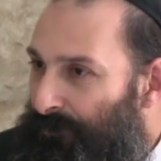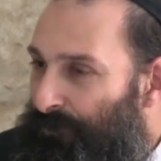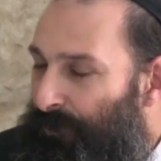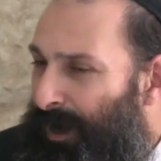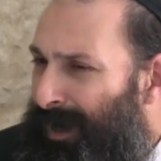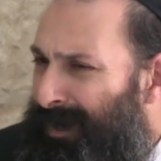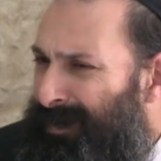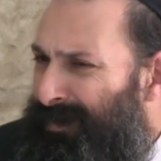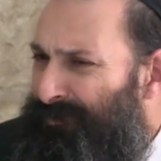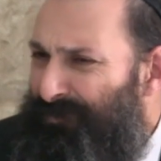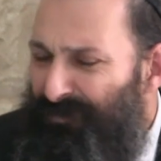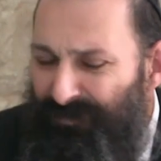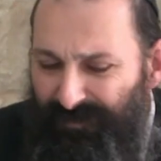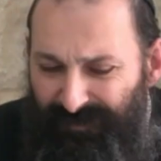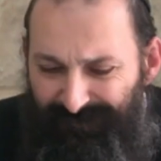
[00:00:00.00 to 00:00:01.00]
Why
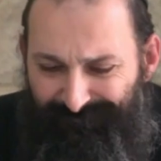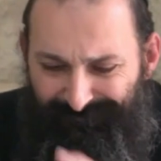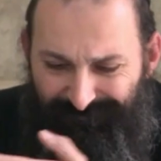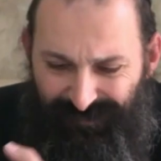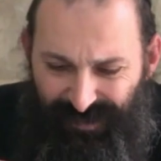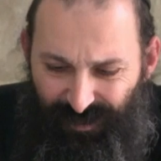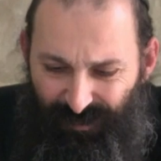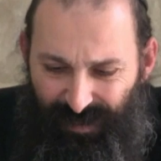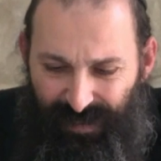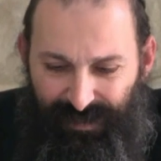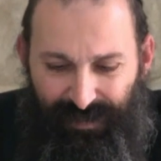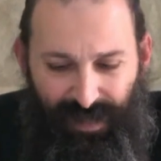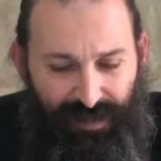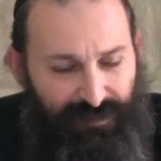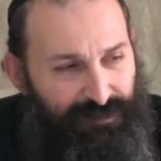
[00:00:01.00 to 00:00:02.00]
have to go
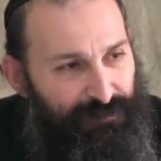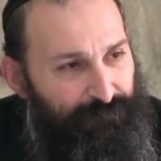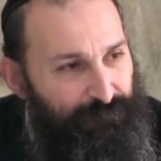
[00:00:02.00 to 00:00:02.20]
like that?